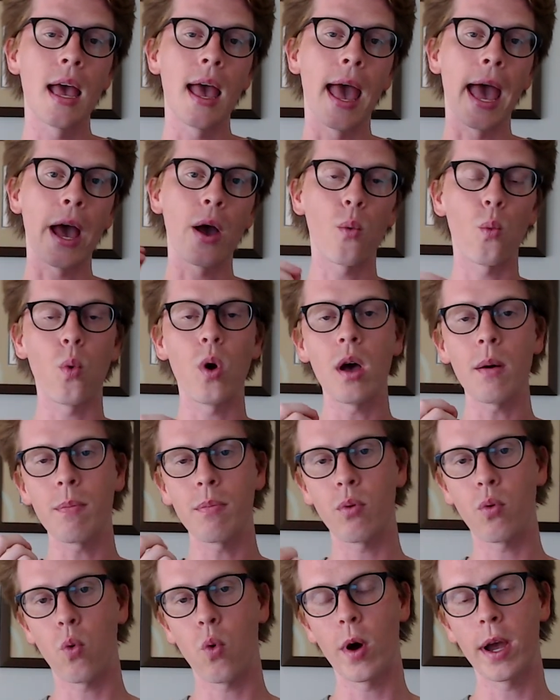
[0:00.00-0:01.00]
At
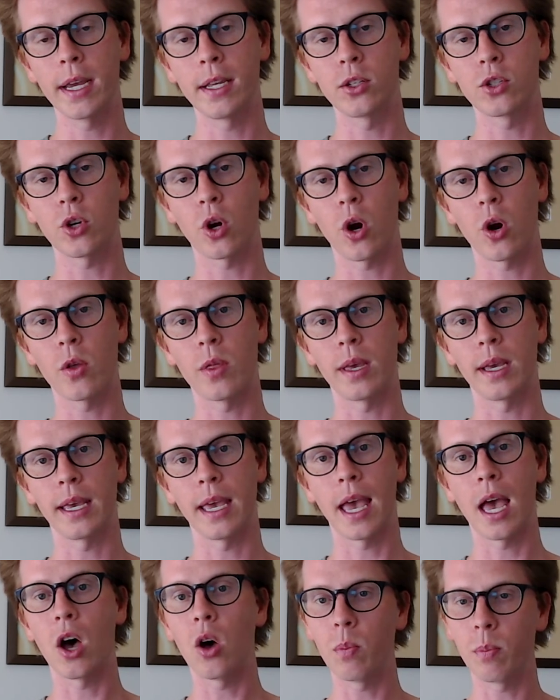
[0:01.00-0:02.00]
what point are they
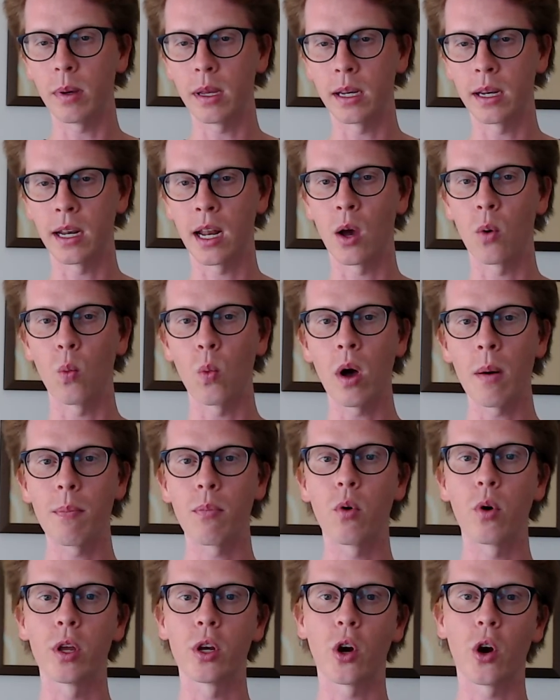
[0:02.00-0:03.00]
helping, and at
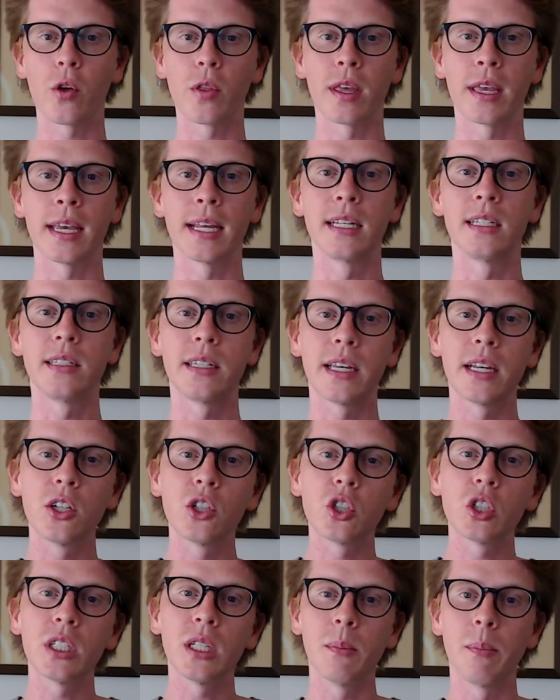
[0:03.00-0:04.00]
what point are they
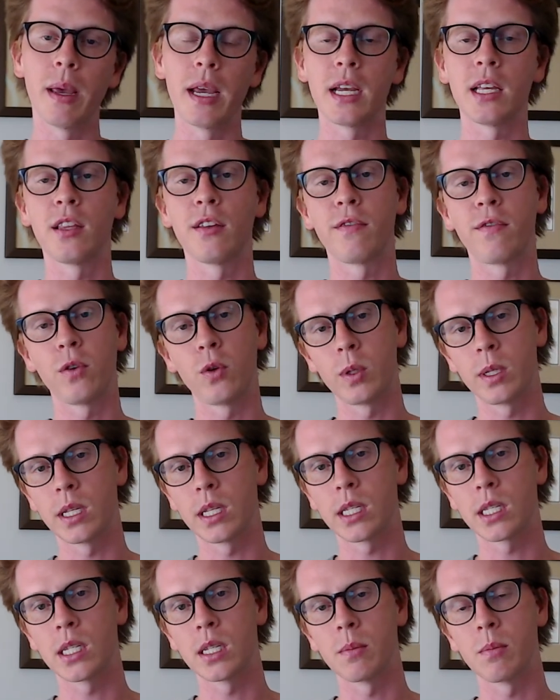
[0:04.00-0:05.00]
intentionally making the food
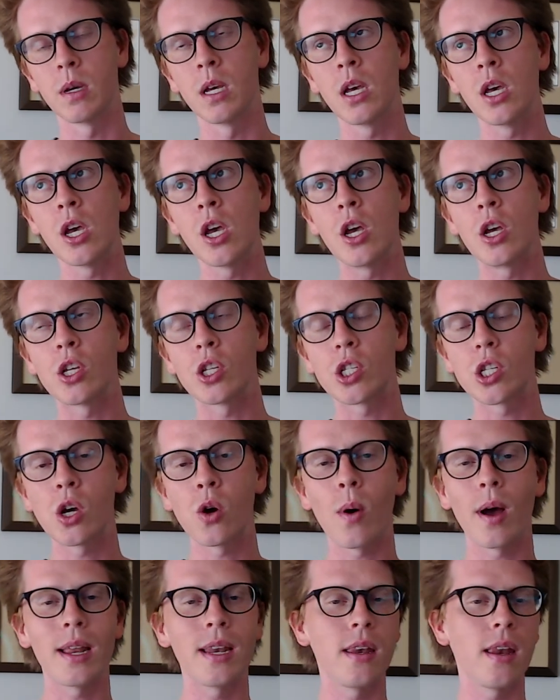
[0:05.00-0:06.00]
system
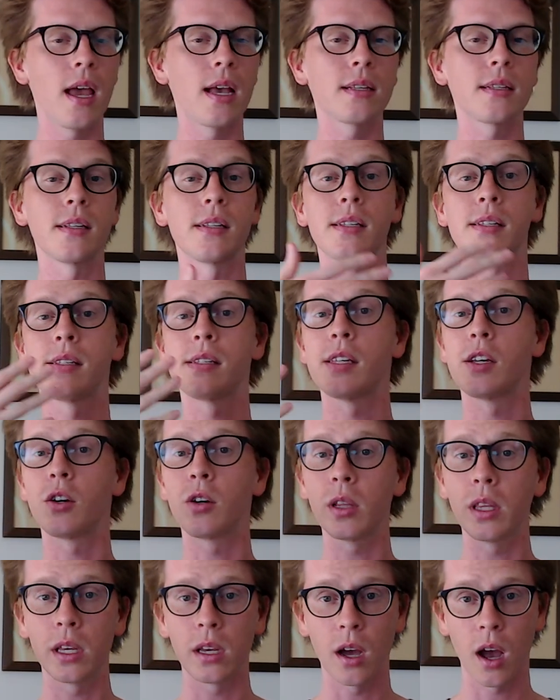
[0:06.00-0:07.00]
so
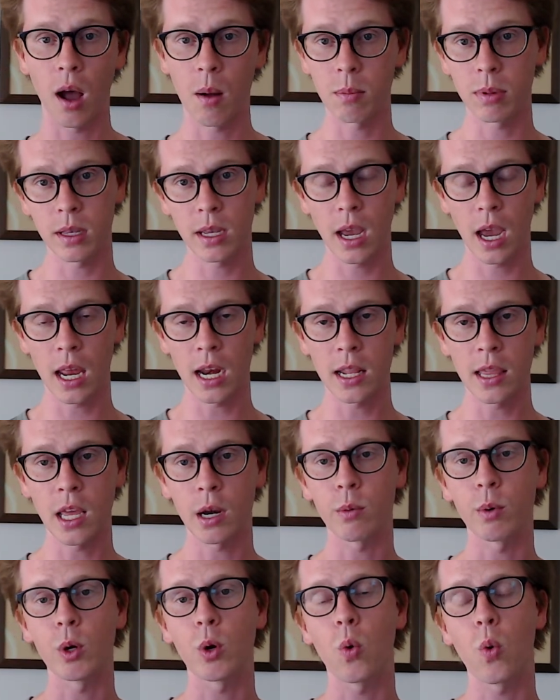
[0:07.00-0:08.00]
unnecessarily complicated that
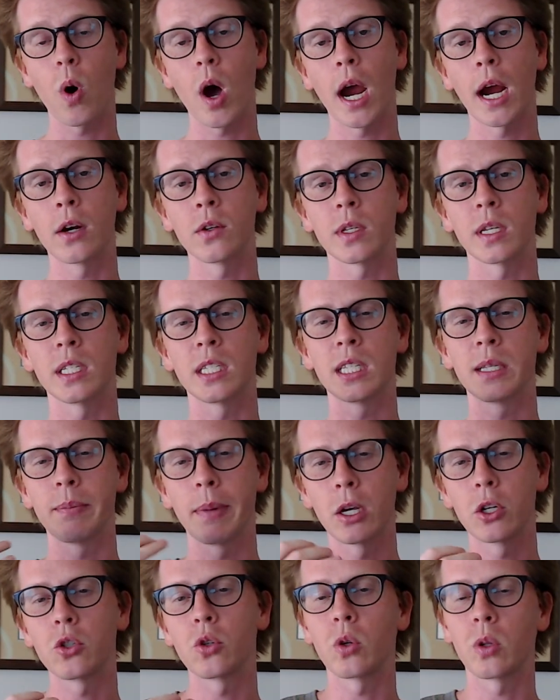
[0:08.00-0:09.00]
it requires a
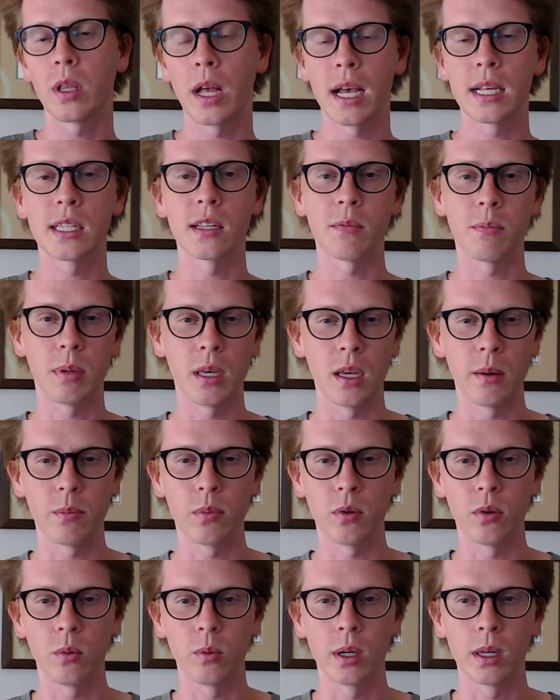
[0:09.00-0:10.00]
special class of
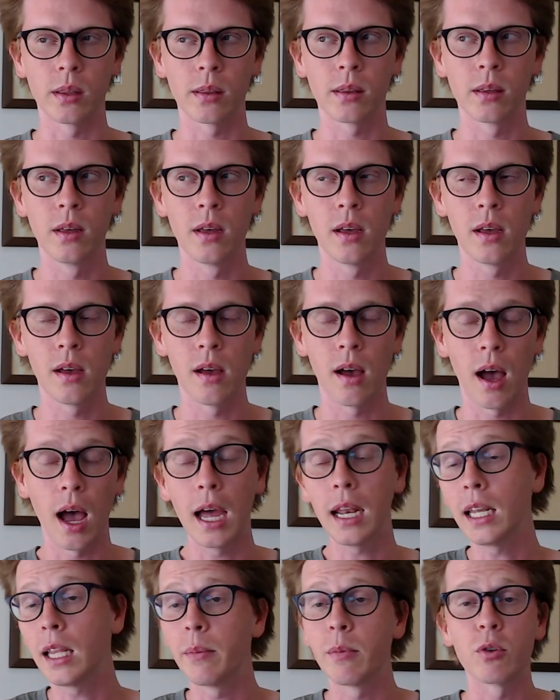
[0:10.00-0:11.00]
people with
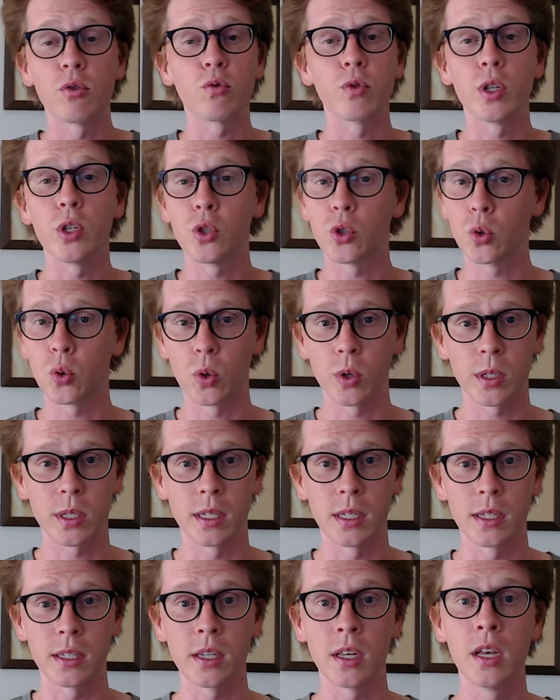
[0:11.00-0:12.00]
unlimited
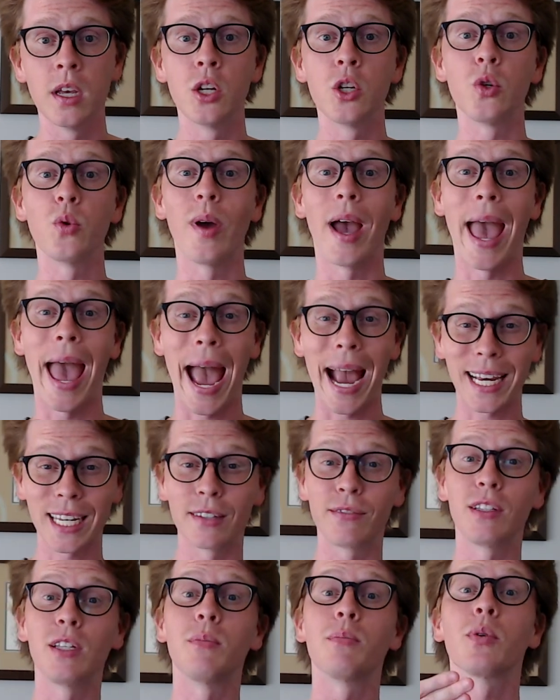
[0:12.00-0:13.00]
resources to
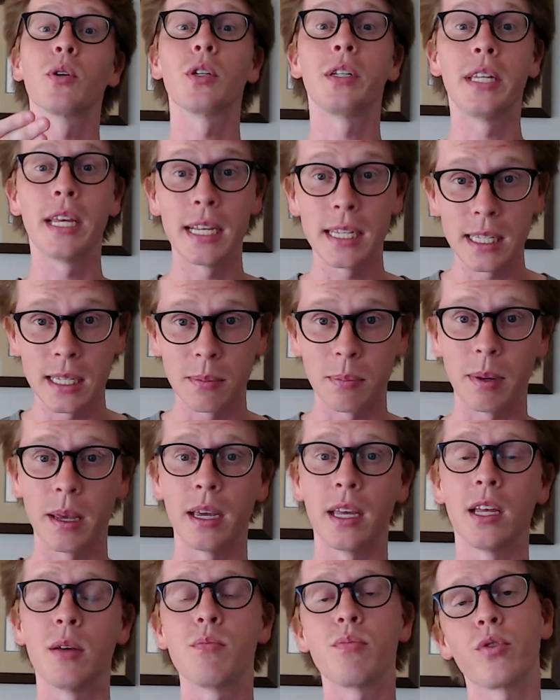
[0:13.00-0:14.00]
actively
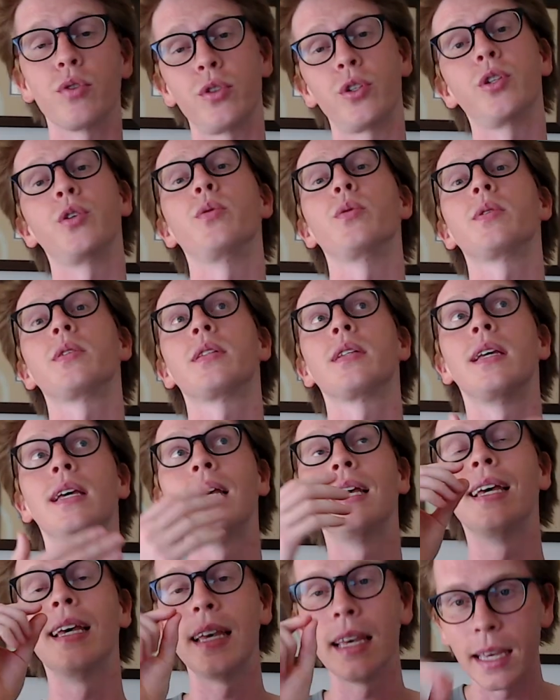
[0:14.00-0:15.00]
participate and produce
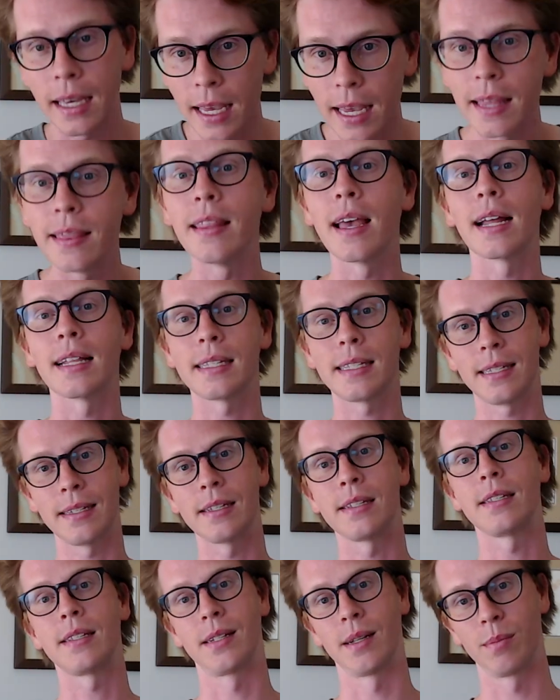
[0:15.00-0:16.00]
in that
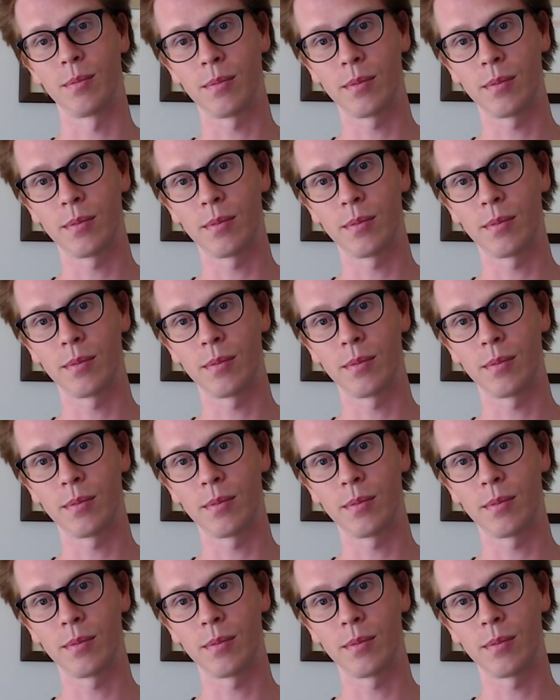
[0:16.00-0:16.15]
system?